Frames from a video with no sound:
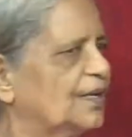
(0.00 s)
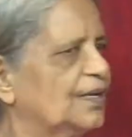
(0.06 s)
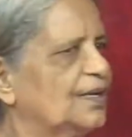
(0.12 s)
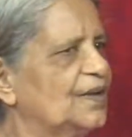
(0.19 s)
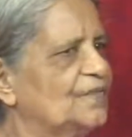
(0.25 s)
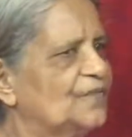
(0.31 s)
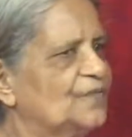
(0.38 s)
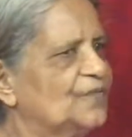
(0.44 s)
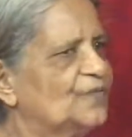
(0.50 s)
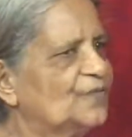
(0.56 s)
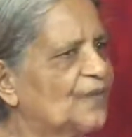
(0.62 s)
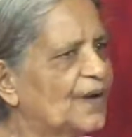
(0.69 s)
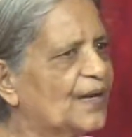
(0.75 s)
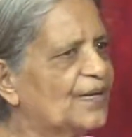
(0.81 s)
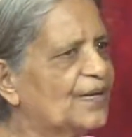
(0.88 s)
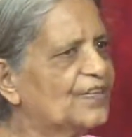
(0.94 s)
If you
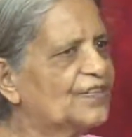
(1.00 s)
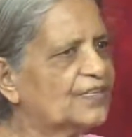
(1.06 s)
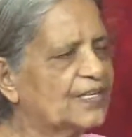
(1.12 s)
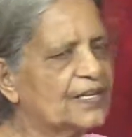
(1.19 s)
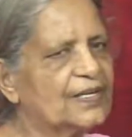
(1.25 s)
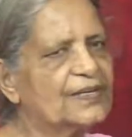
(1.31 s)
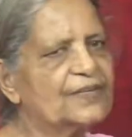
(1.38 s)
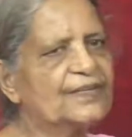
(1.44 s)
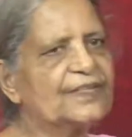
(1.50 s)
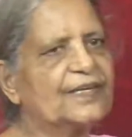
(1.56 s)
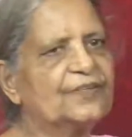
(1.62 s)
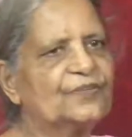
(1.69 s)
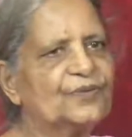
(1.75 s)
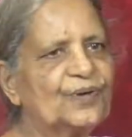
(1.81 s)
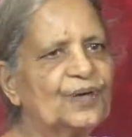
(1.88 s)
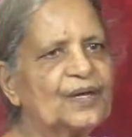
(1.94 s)
find still
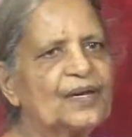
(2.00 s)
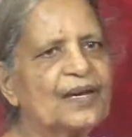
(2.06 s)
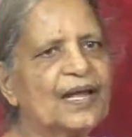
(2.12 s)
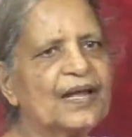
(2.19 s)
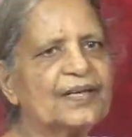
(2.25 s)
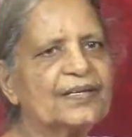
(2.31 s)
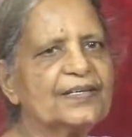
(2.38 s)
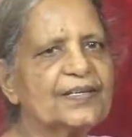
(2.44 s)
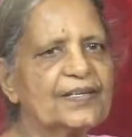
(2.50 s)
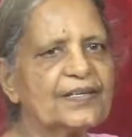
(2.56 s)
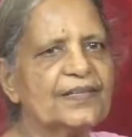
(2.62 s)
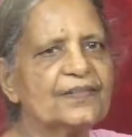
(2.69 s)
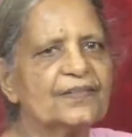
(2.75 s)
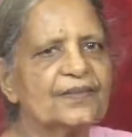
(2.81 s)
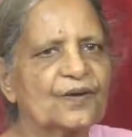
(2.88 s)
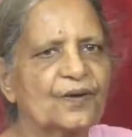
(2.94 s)
that you are right, he
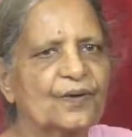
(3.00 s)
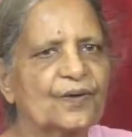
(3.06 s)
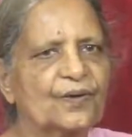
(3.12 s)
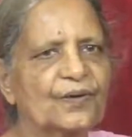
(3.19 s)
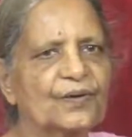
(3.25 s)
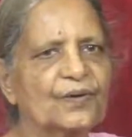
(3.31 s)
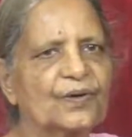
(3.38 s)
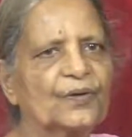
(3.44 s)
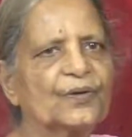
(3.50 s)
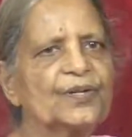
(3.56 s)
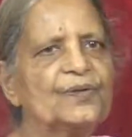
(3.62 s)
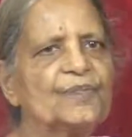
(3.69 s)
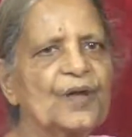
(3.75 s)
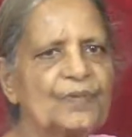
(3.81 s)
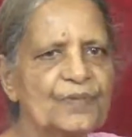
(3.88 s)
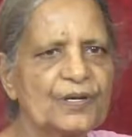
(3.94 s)
is wrong, or he
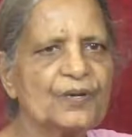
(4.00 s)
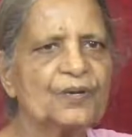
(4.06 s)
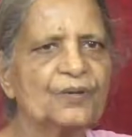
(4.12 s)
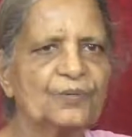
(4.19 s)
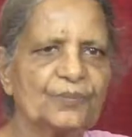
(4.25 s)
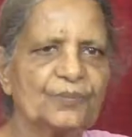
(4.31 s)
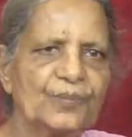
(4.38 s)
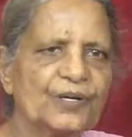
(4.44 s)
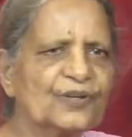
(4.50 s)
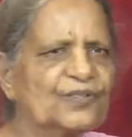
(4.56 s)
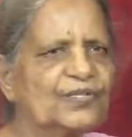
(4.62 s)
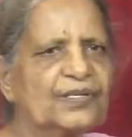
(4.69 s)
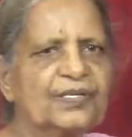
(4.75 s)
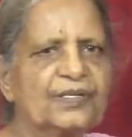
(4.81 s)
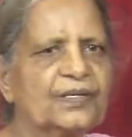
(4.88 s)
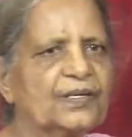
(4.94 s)
may be wrong
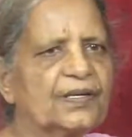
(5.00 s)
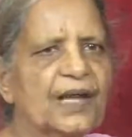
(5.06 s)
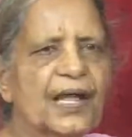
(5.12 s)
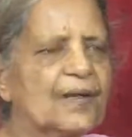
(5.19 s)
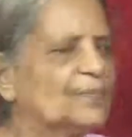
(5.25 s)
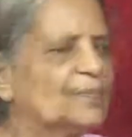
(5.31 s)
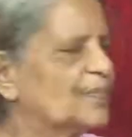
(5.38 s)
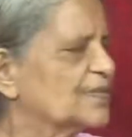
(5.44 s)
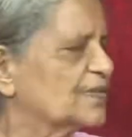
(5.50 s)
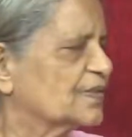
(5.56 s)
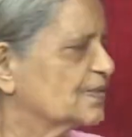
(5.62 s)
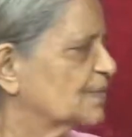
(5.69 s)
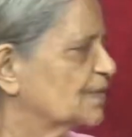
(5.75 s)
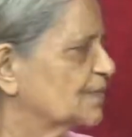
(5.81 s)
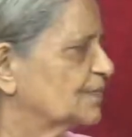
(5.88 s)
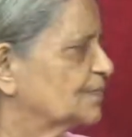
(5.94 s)
because it
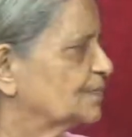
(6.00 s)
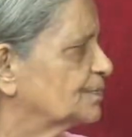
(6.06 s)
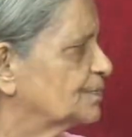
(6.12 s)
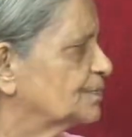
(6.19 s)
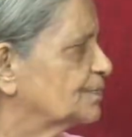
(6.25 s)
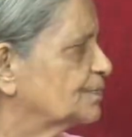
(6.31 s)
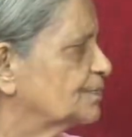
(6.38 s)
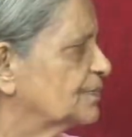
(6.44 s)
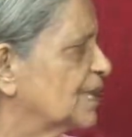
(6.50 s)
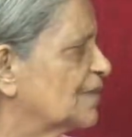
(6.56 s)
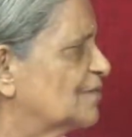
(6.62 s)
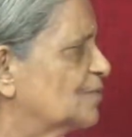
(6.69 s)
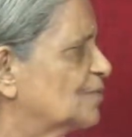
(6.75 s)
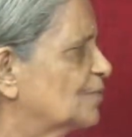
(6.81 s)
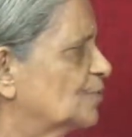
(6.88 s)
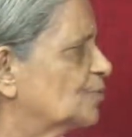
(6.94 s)
happens, uh,
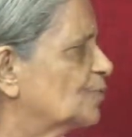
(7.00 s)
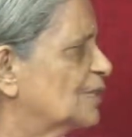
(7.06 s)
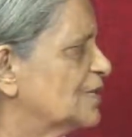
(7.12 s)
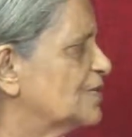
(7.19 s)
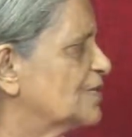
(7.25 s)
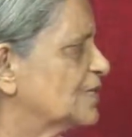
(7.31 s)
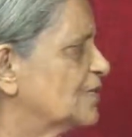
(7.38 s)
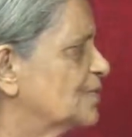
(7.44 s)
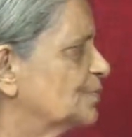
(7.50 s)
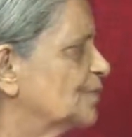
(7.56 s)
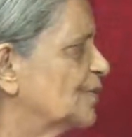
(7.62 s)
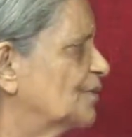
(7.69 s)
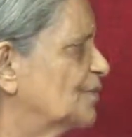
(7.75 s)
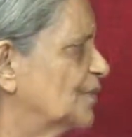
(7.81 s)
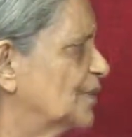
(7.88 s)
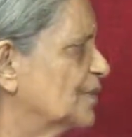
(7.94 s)
nobody is
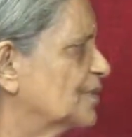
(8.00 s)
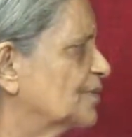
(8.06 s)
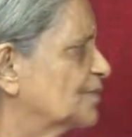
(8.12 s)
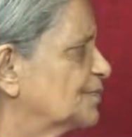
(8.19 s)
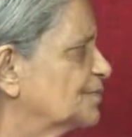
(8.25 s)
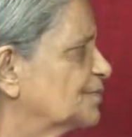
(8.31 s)
perfect,